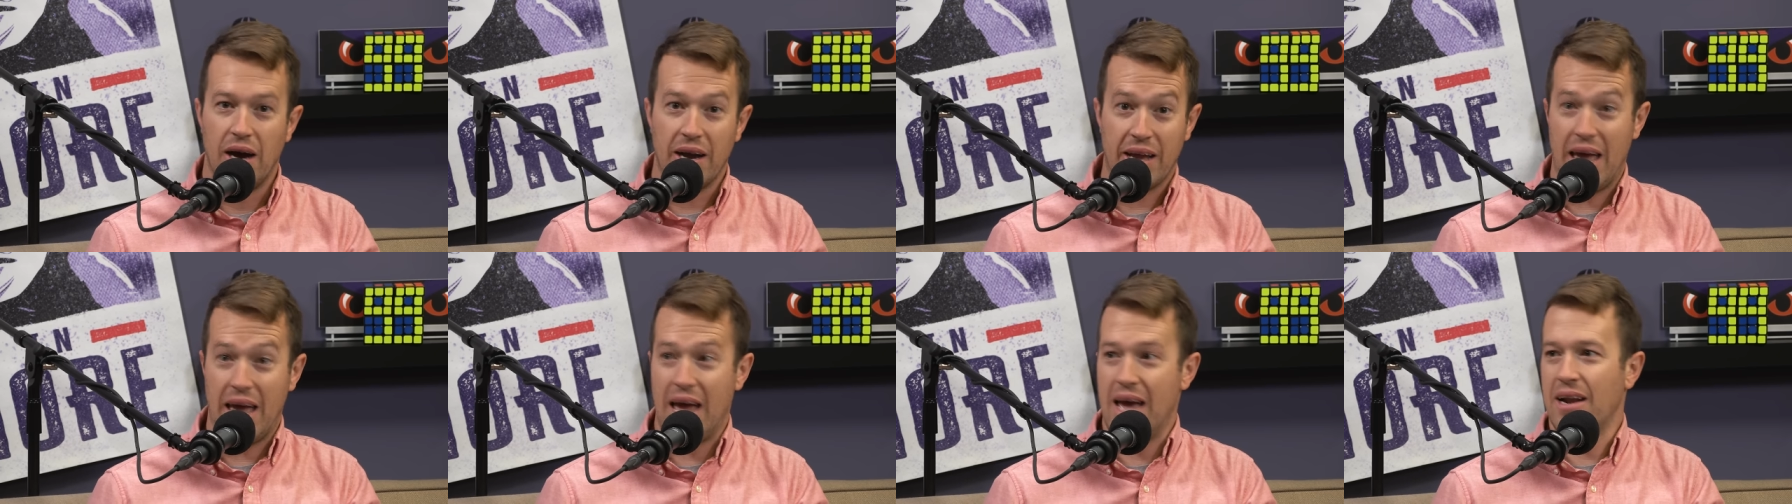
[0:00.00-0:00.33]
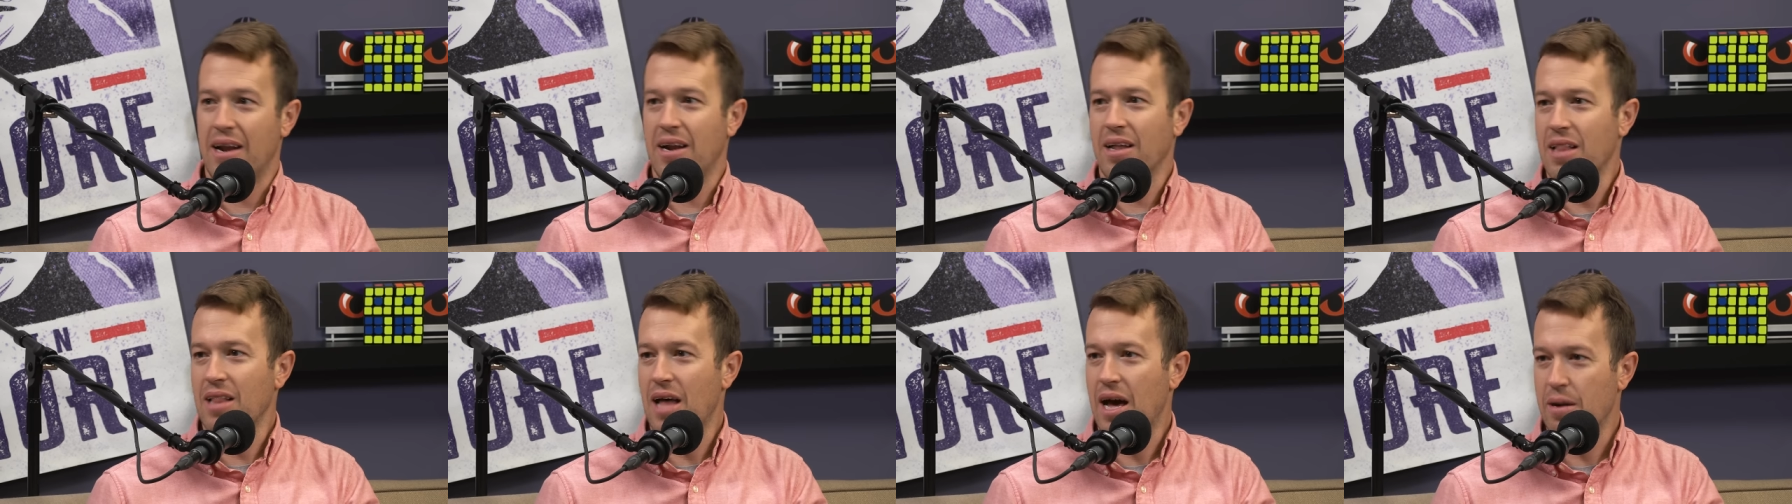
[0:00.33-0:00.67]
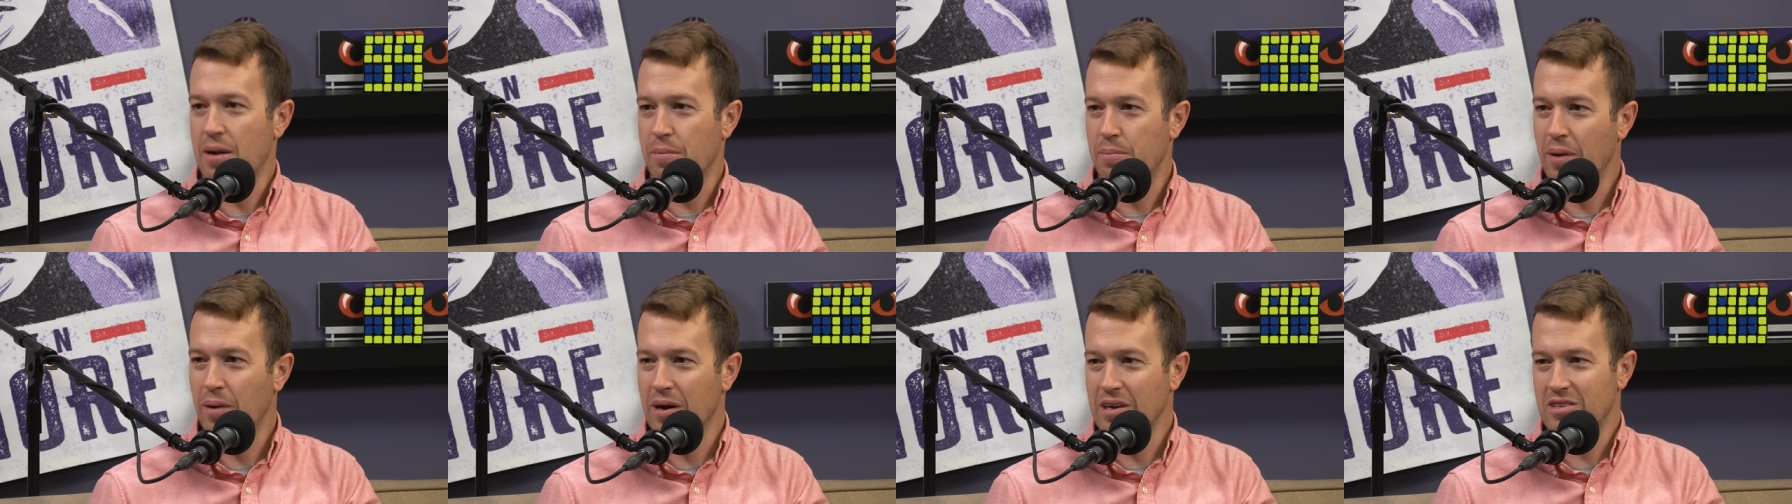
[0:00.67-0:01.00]
again, a
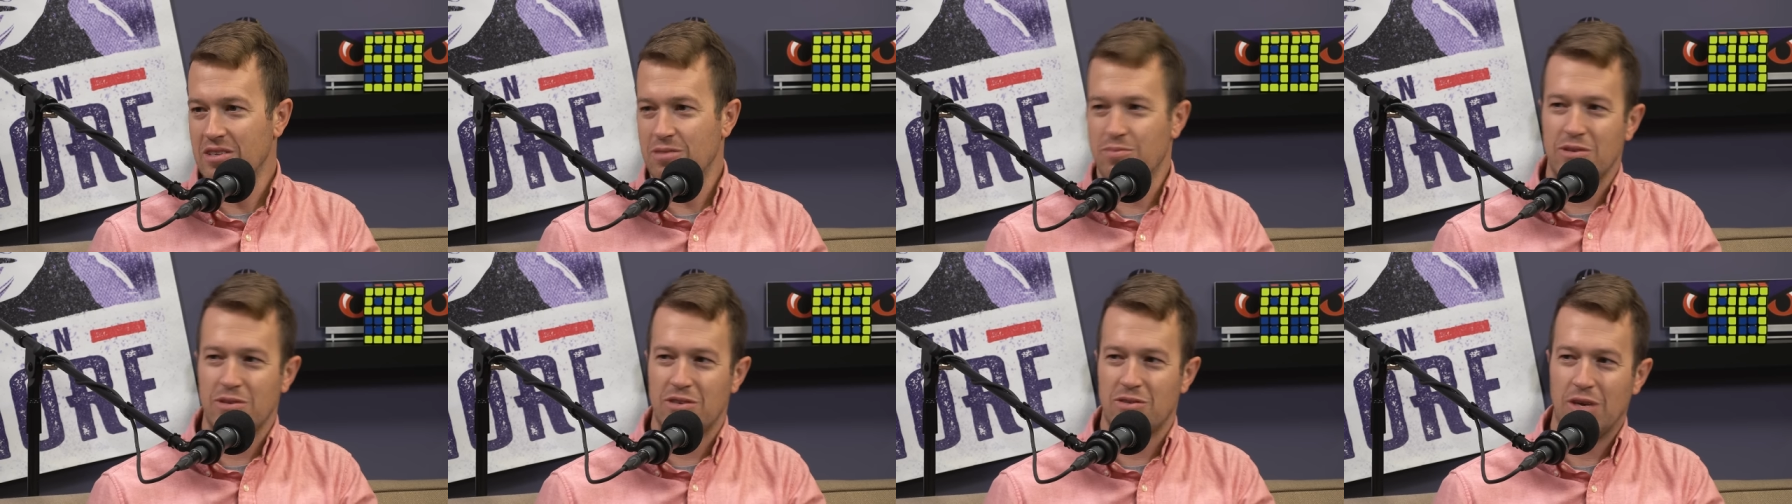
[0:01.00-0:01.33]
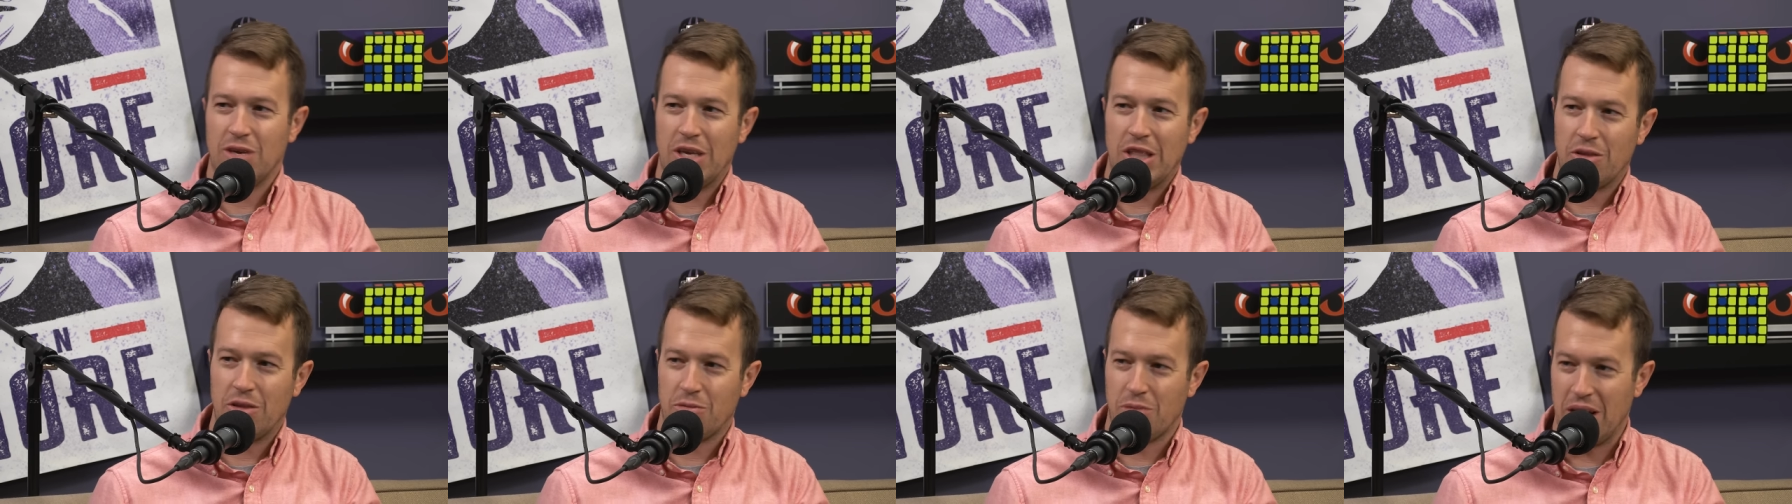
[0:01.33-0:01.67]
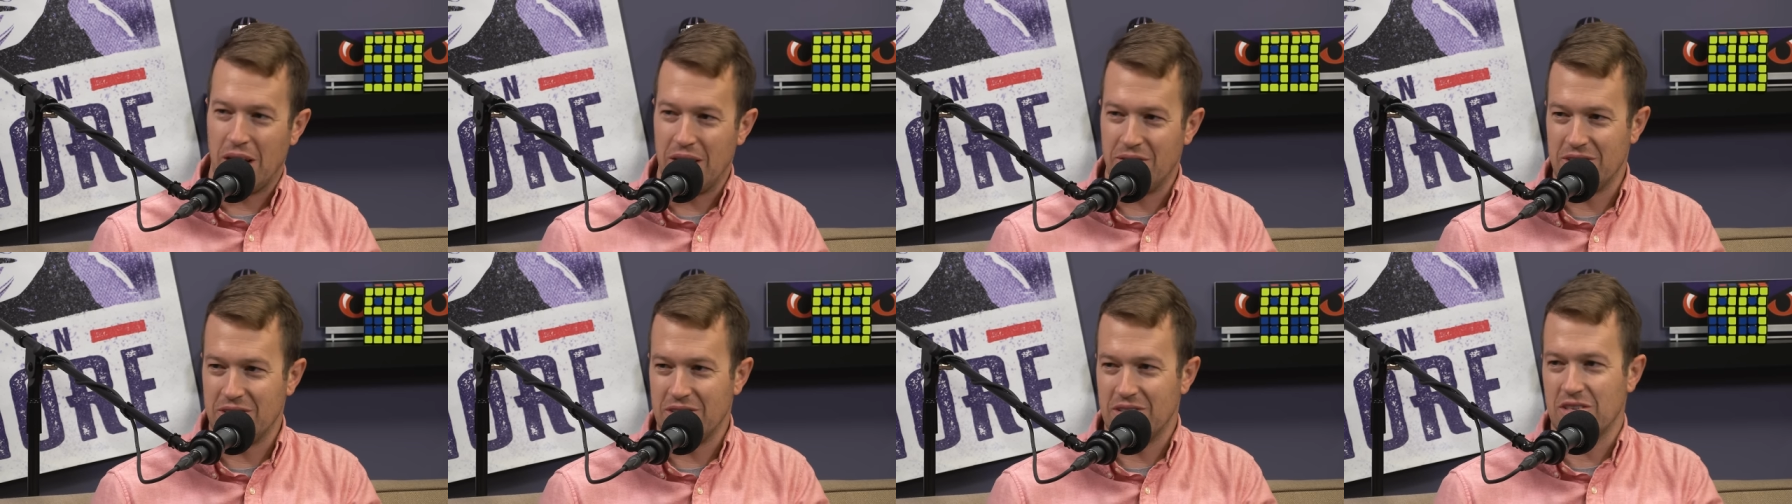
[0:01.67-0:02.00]
lot of buzz between the
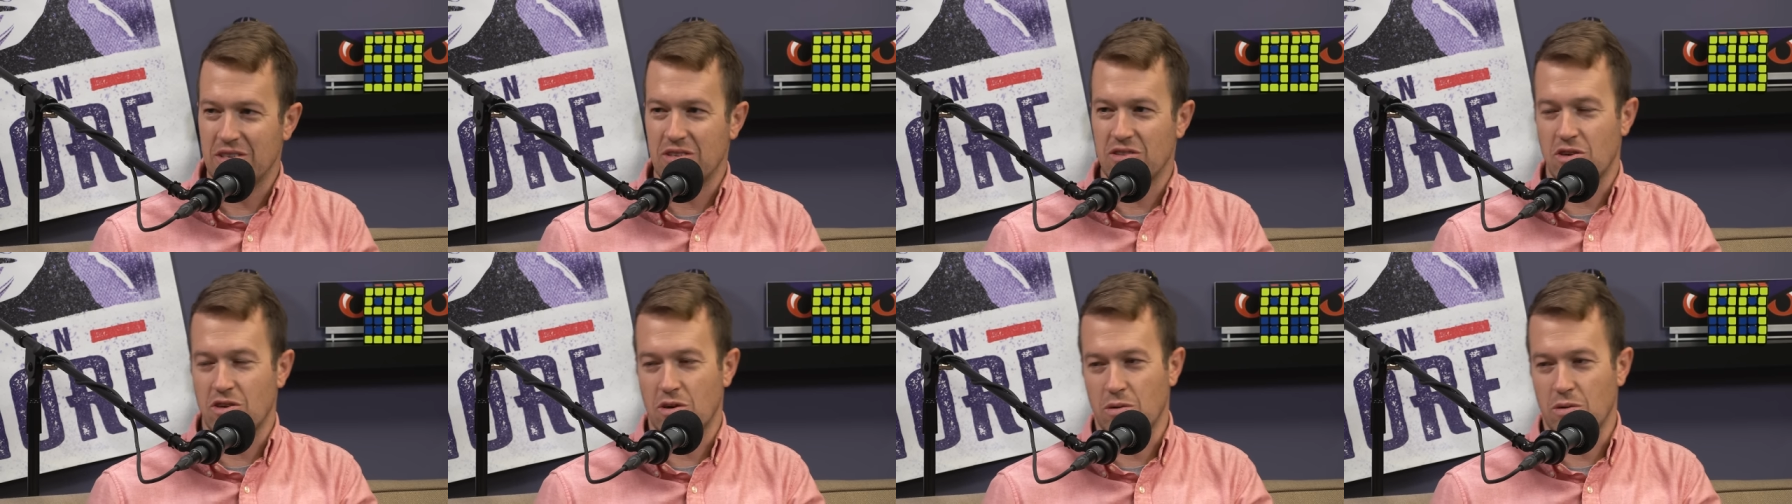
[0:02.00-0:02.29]
Ravens